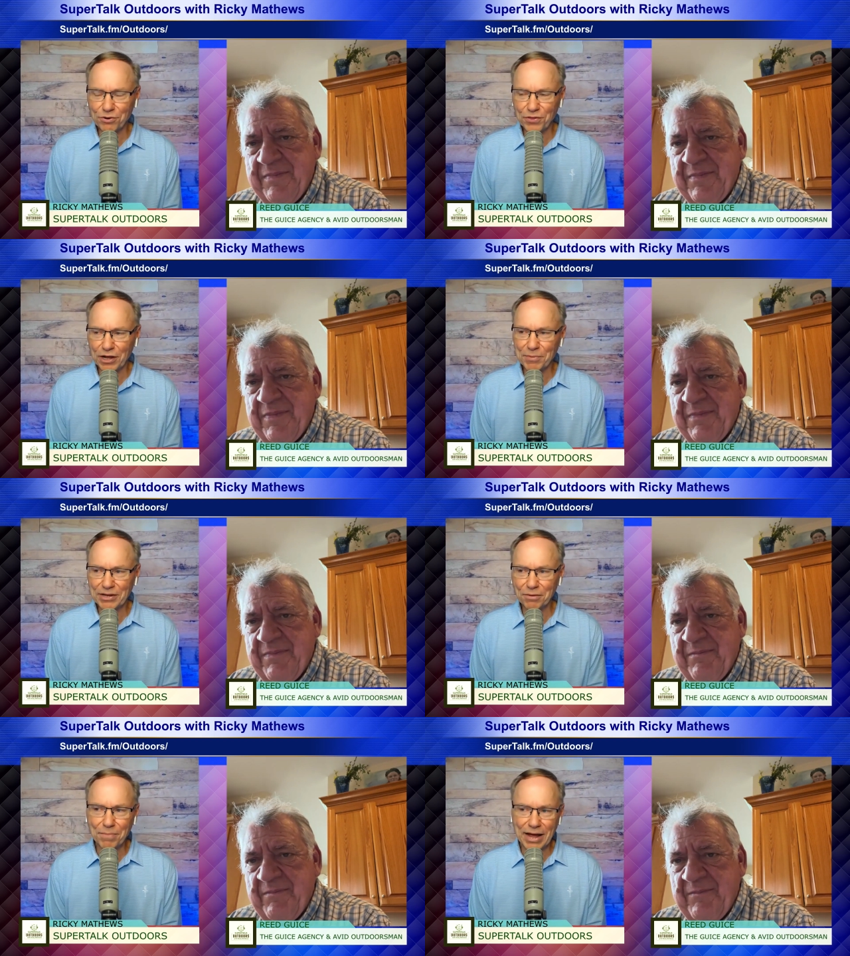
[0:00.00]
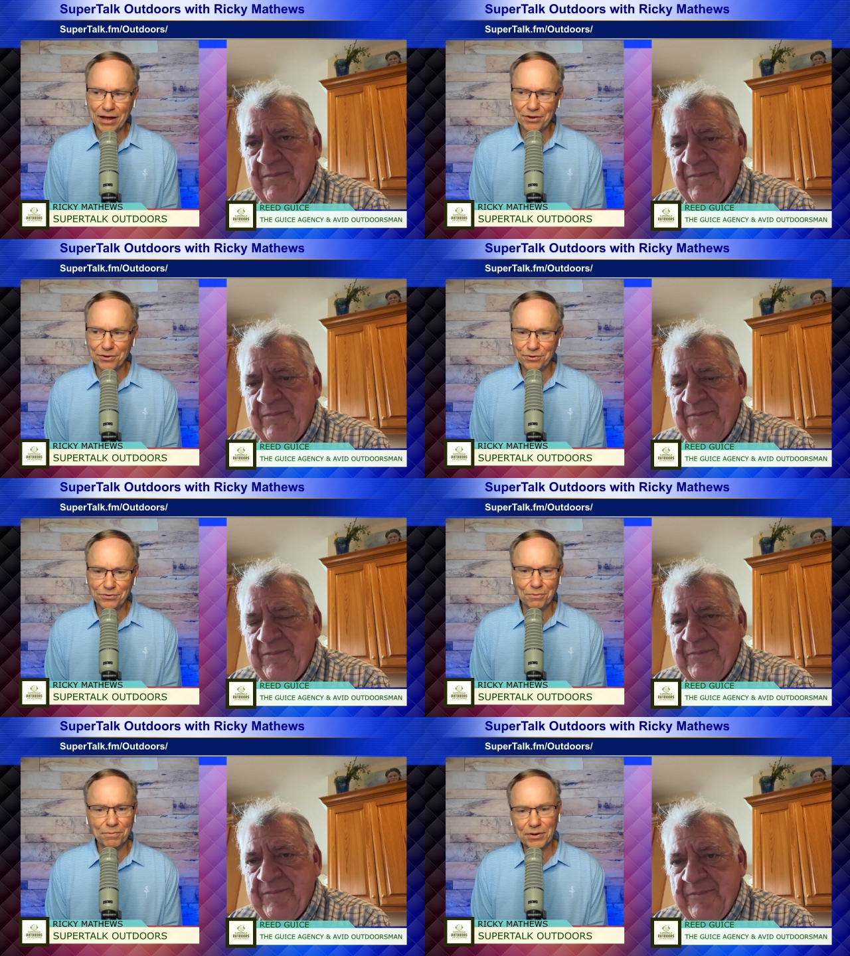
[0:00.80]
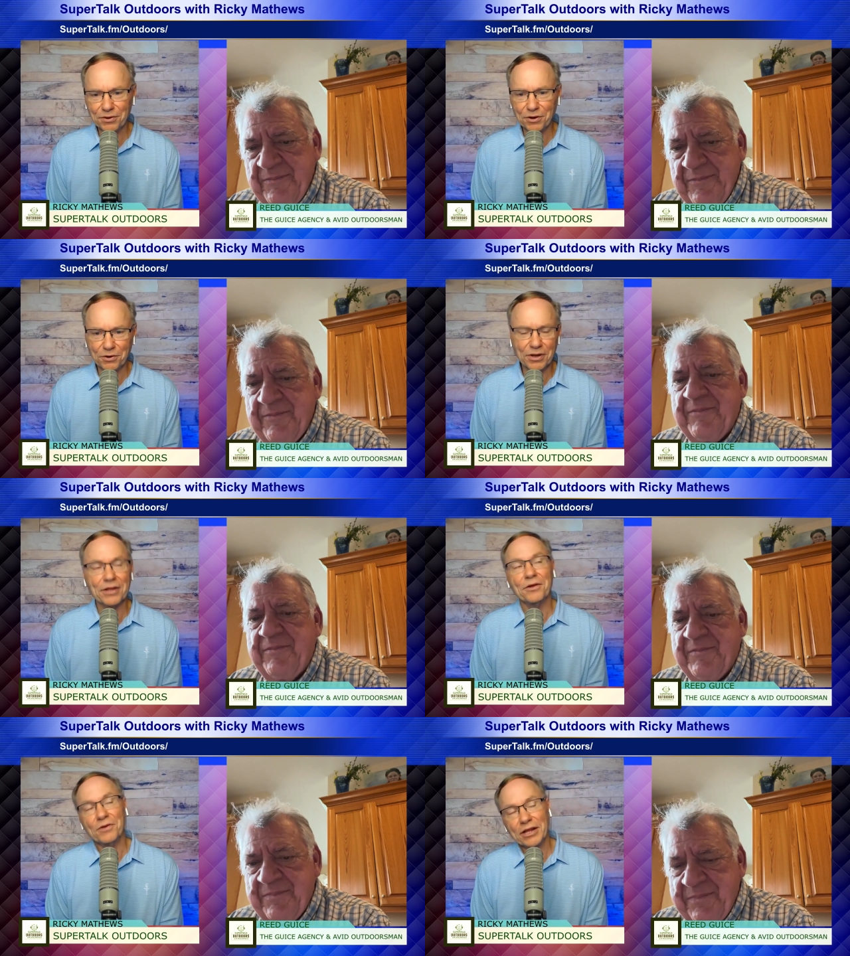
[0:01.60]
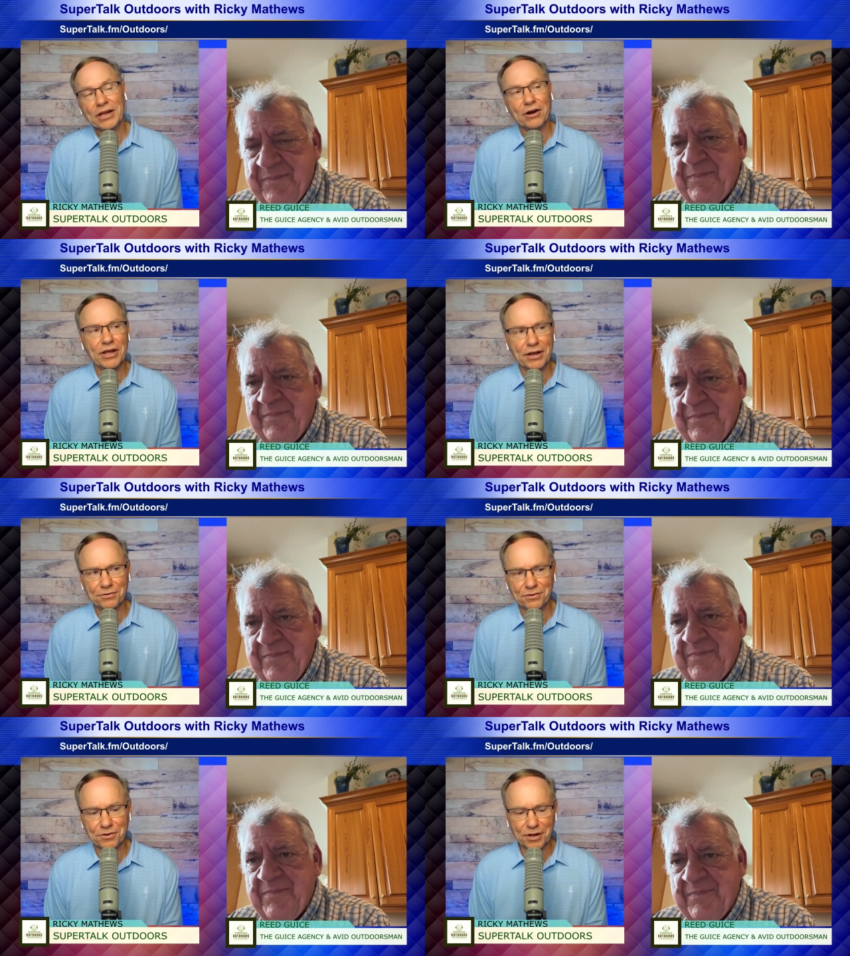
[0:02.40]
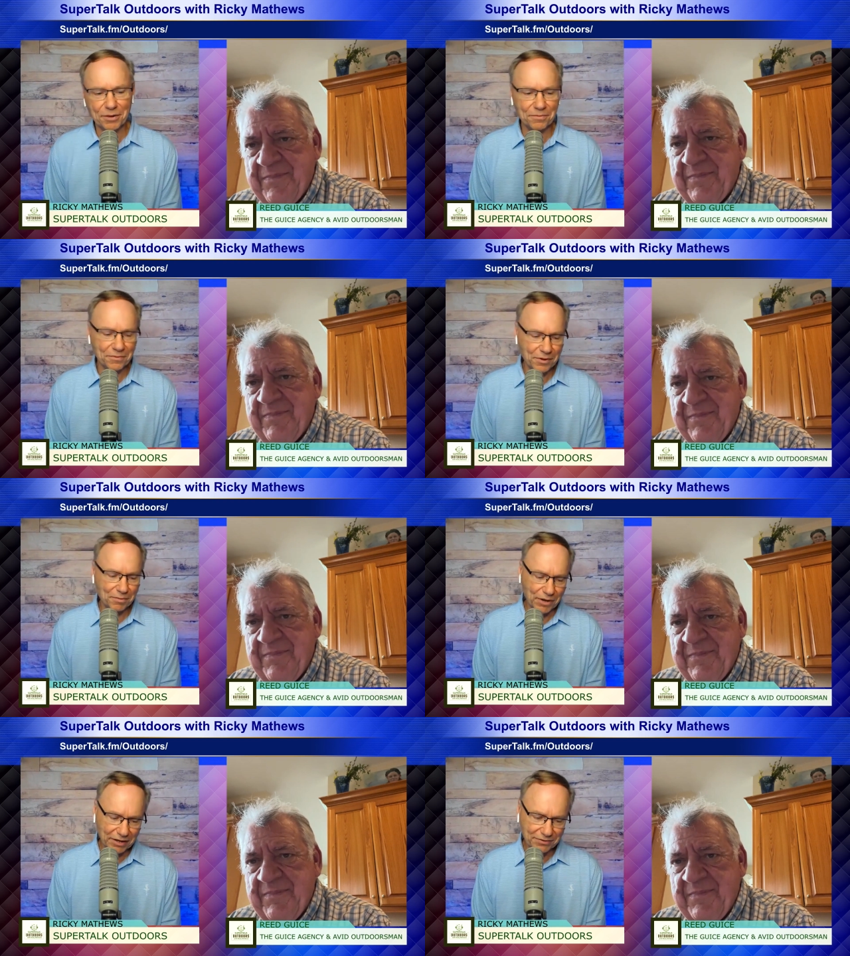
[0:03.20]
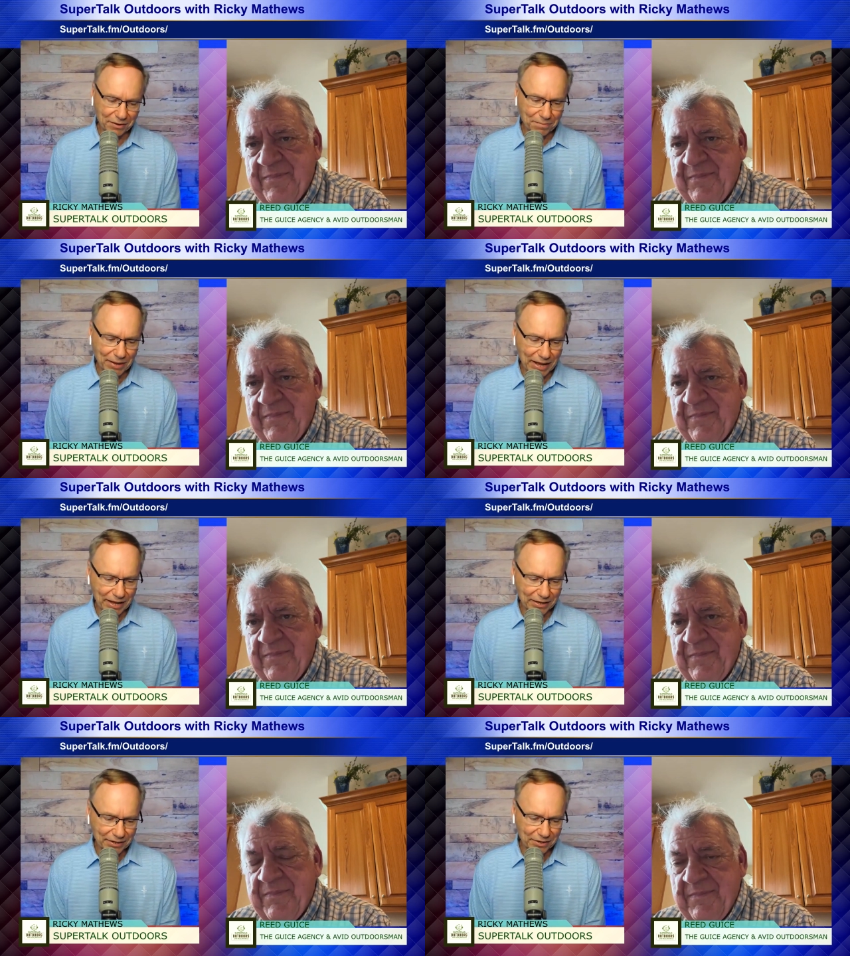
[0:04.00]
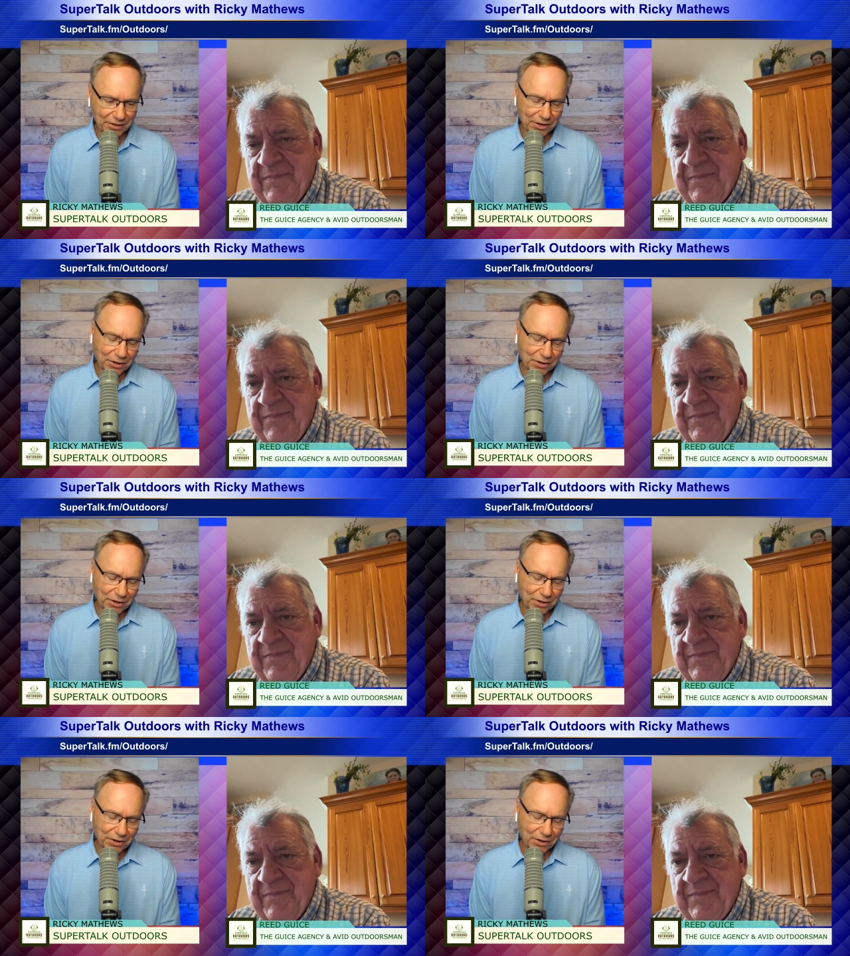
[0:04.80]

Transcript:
Speaker 1: You think about the bayous, and you know, like like in our case, um, Biloxi Bay, and then